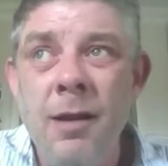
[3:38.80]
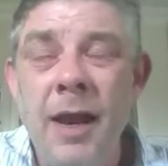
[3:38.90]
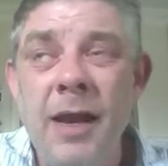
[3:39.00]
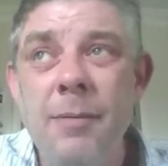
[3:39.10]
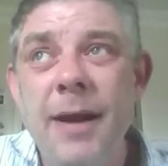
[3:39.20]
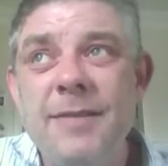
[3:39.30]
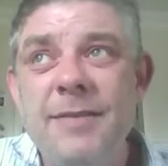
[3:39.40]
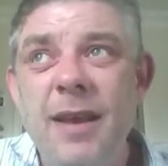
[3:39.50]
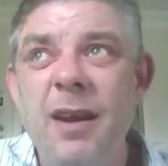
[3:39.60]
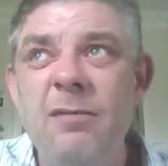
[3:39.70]
anyway,
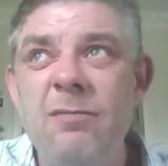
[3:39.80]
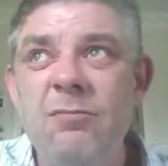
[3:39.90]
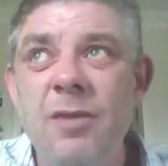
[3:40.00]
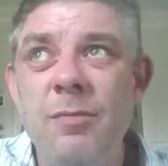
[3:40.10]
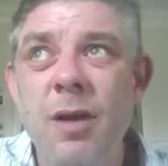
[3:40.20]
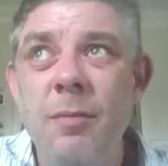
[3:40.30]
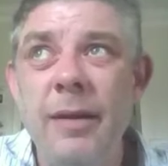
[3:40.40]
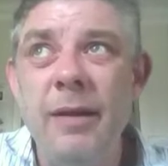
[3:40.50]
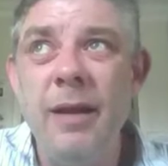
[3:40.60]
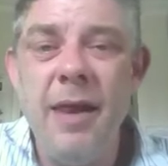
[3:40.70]
so
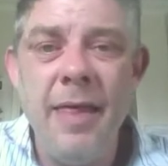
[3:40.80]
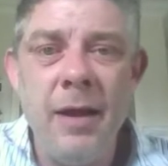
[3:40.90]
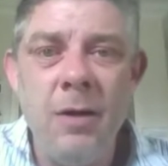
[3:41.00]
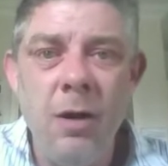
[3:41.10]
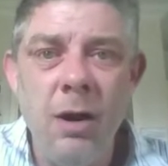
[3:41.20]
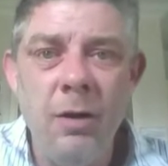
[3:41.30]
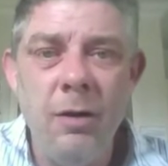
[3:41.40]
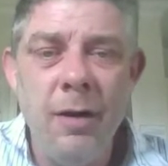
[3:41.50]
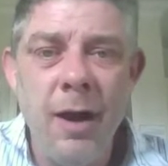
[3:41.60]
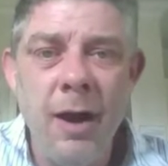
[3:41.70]
probably later that night I
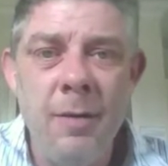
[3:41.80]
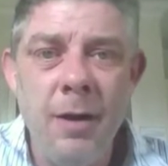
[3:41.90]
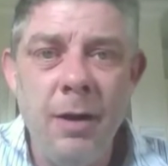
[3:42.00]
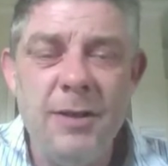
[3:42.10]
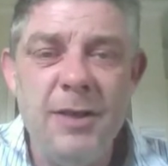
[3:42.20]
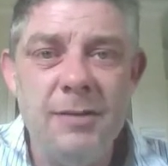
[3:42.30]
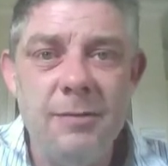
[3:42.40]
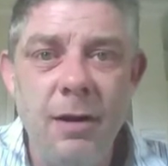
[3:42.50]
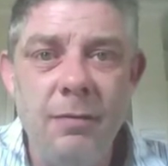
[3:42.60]
got home and I just